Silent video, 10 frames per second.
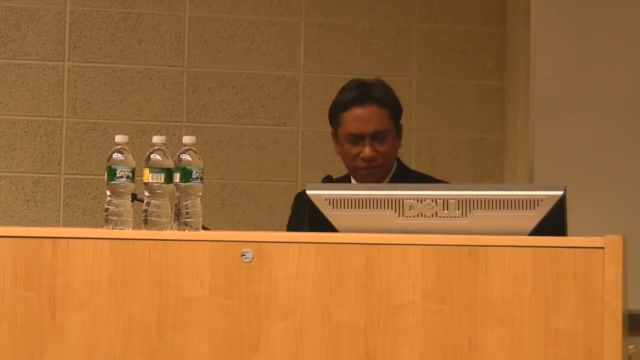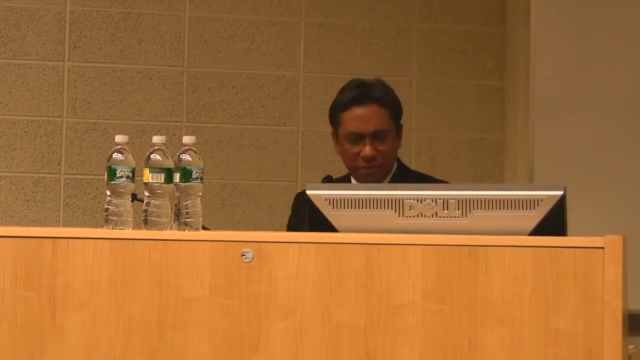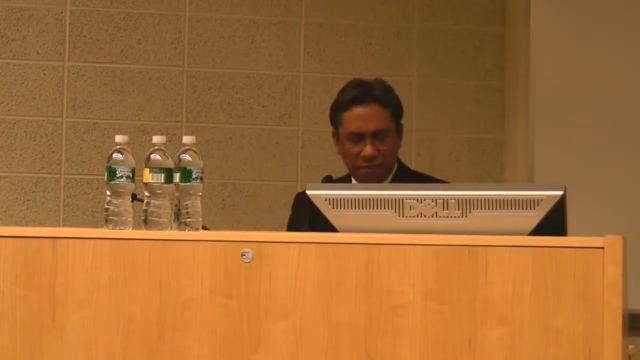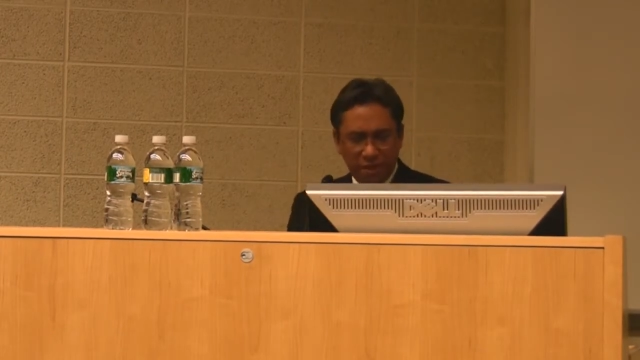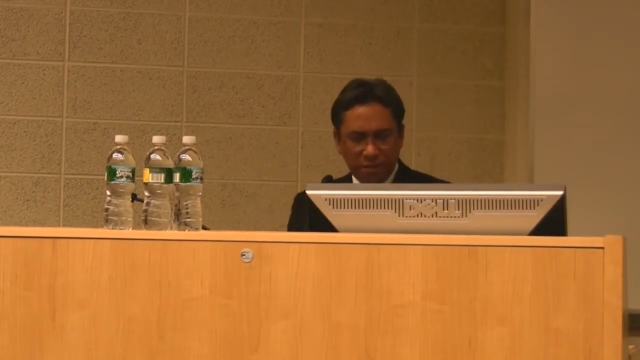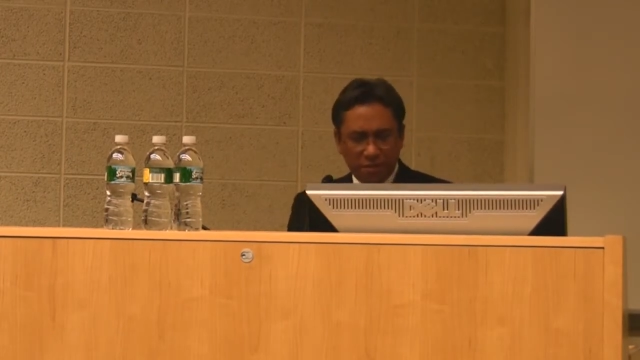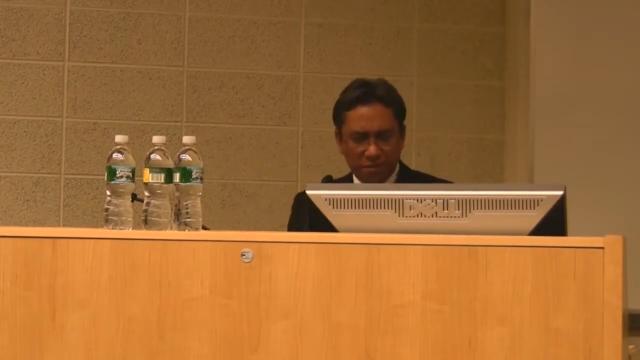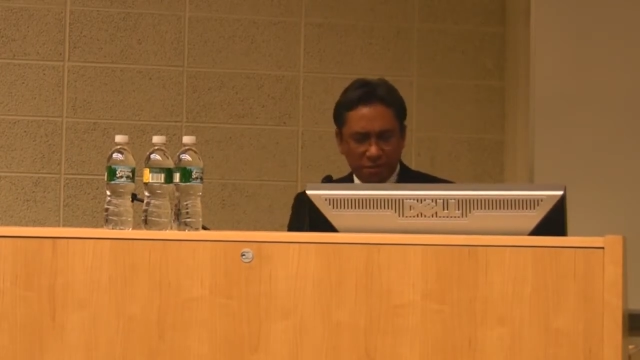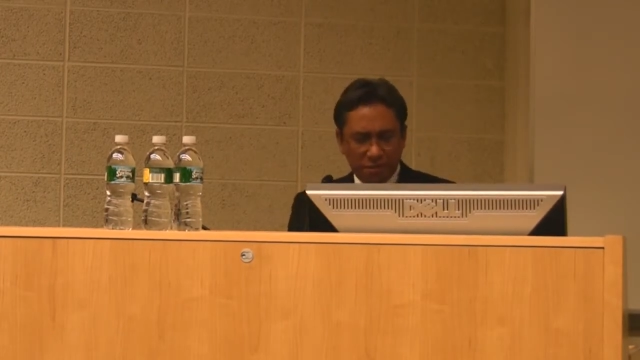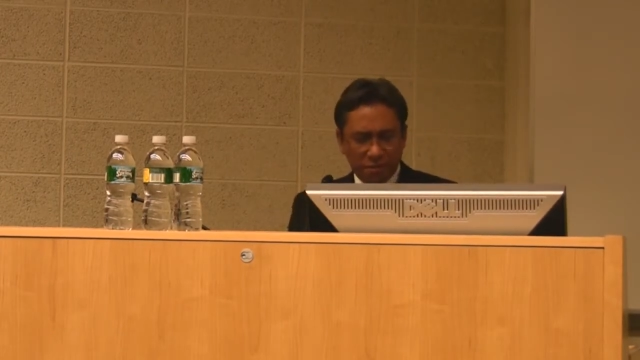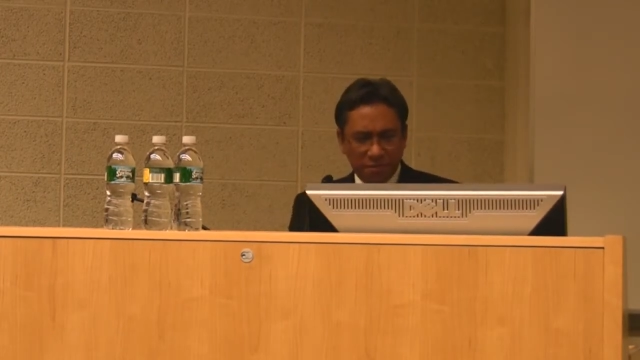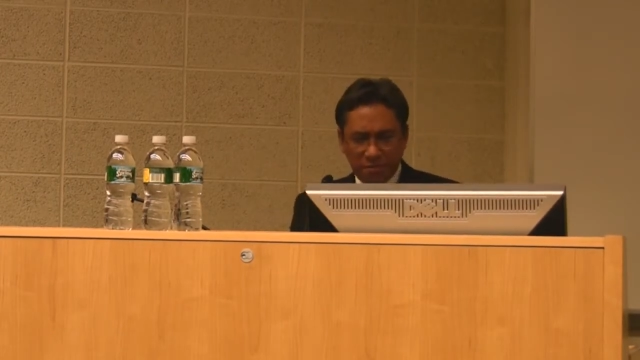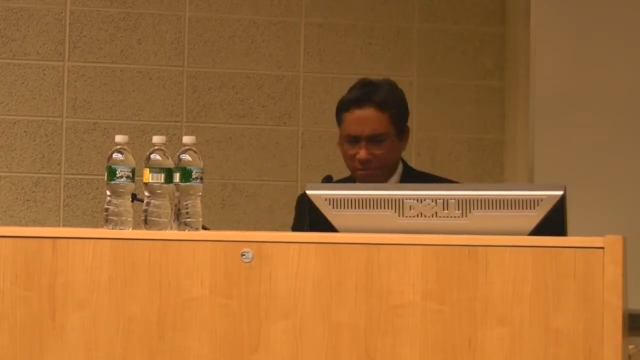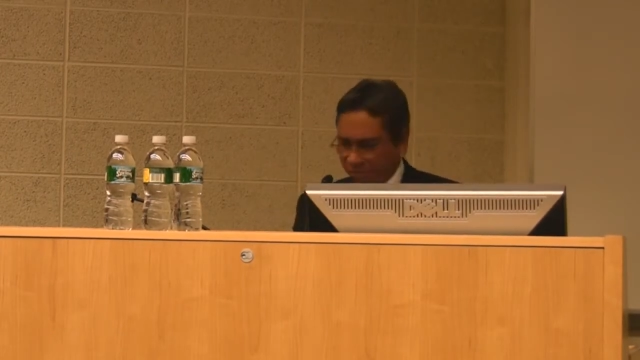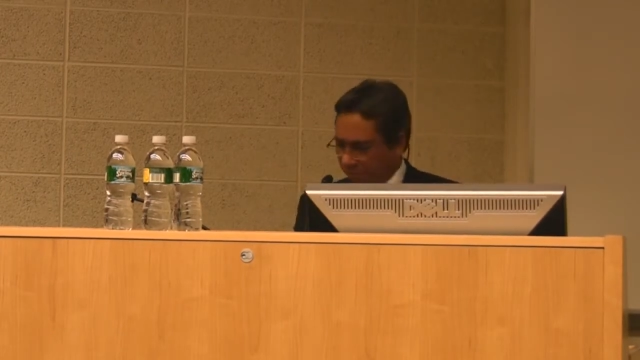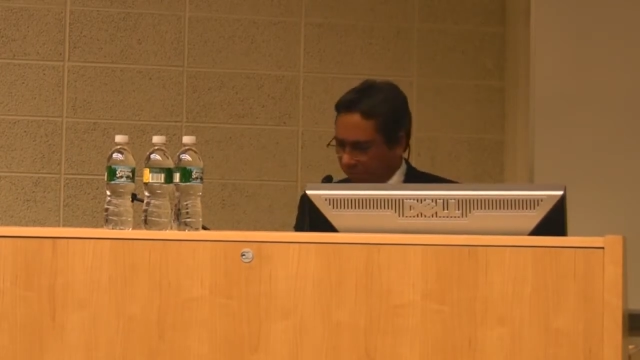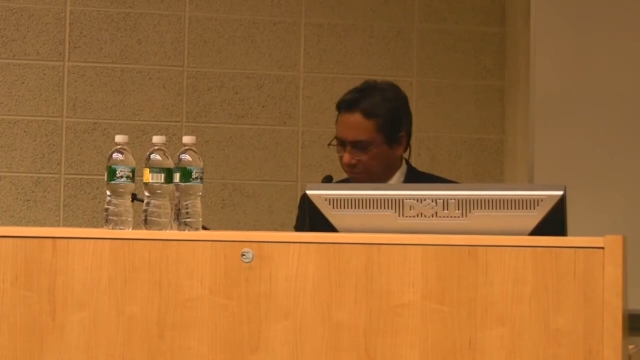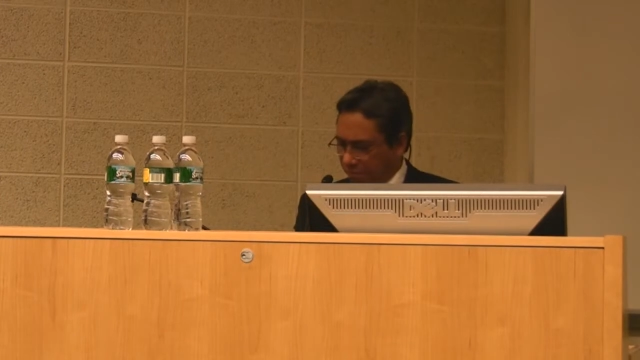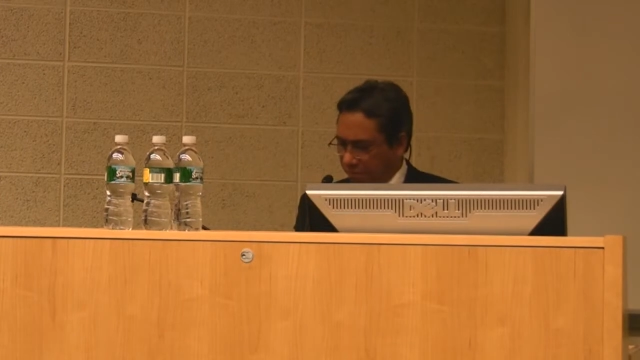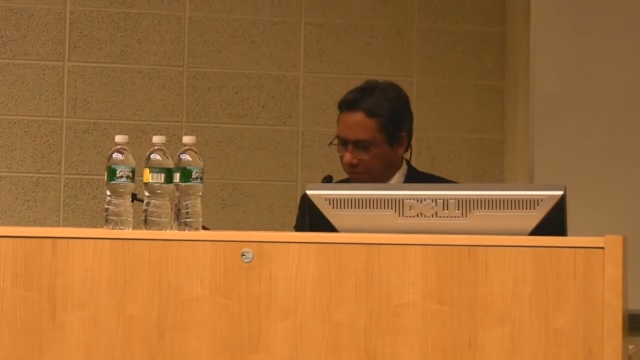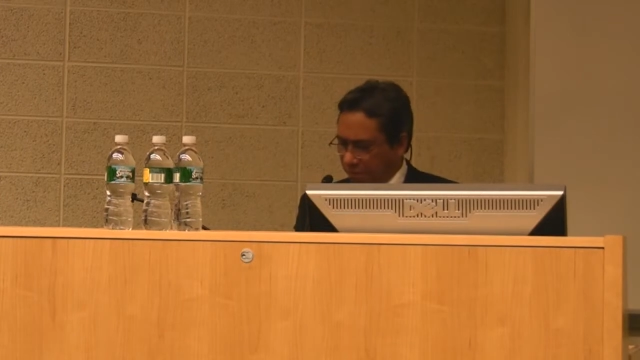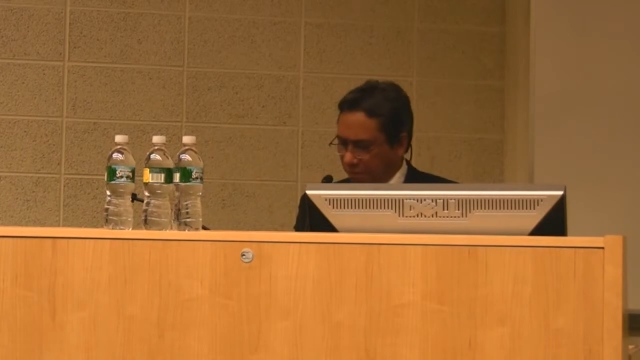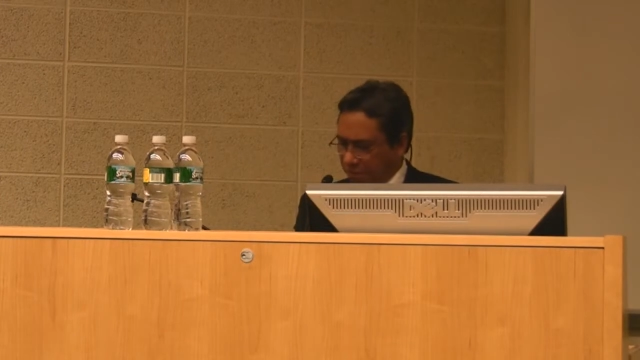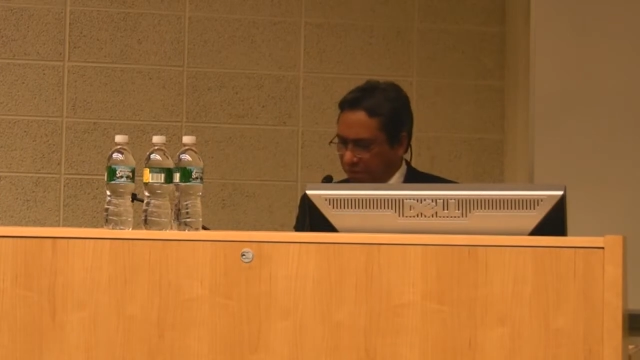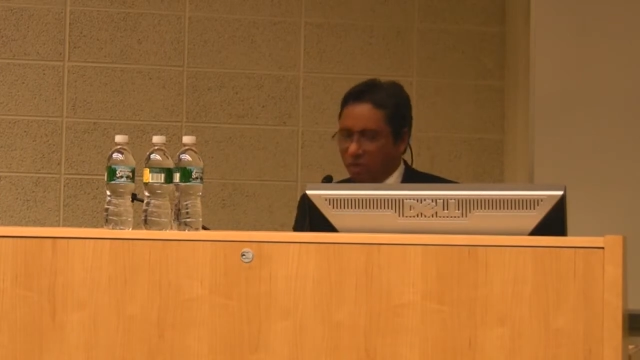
So my talk is